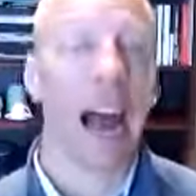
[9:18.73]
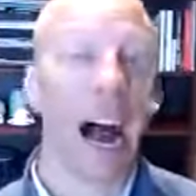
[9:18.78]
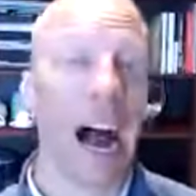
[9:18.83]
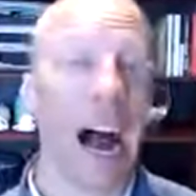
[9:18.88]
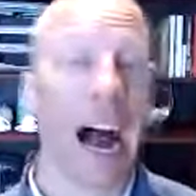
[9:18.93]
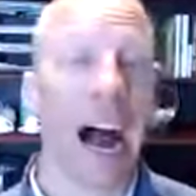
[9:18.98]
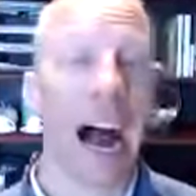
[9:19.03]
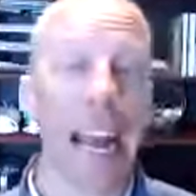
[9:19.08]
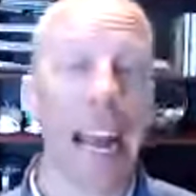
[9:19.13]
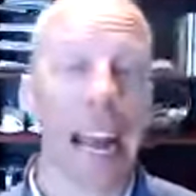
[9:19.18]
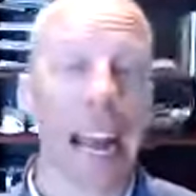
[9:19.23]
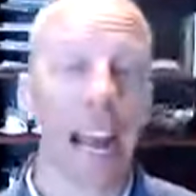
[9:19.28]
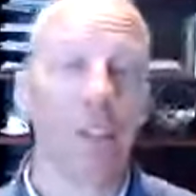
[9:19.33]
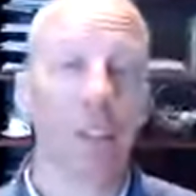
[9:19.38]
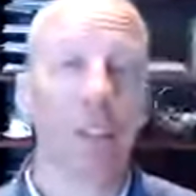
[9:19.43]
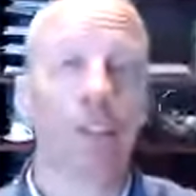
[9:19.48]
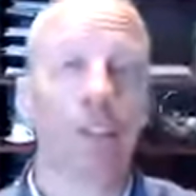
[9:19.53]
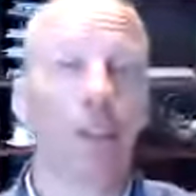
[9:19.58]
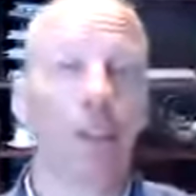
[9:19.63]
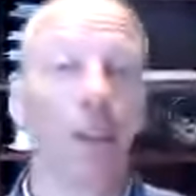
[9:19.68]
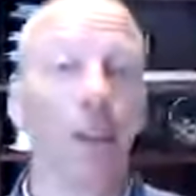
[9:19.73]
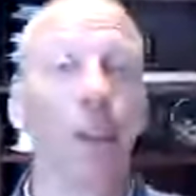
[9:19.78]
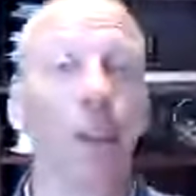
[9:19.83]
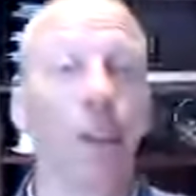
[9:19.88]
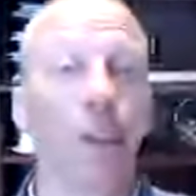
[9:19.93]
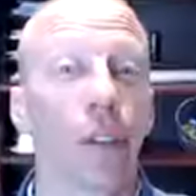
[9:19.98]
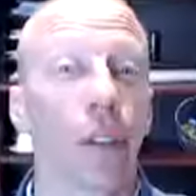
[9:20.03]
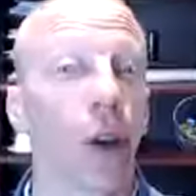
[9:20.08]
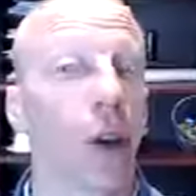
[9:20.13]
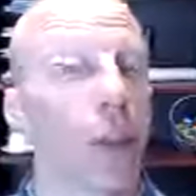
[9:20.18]
I haven't fully
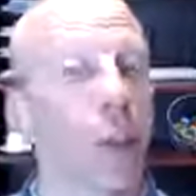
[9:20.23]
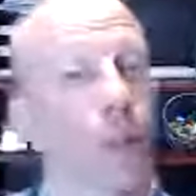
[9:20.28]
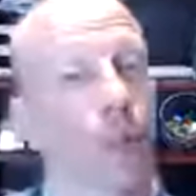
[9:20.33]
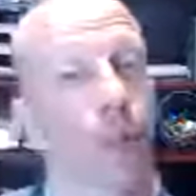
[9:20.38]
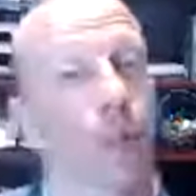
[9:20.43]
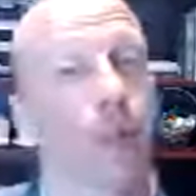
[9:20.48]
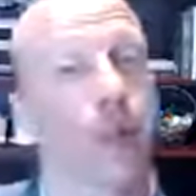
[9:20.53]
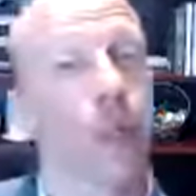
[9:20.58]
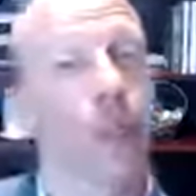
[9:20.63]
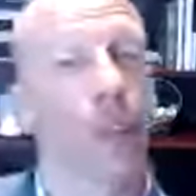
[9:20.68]
thought through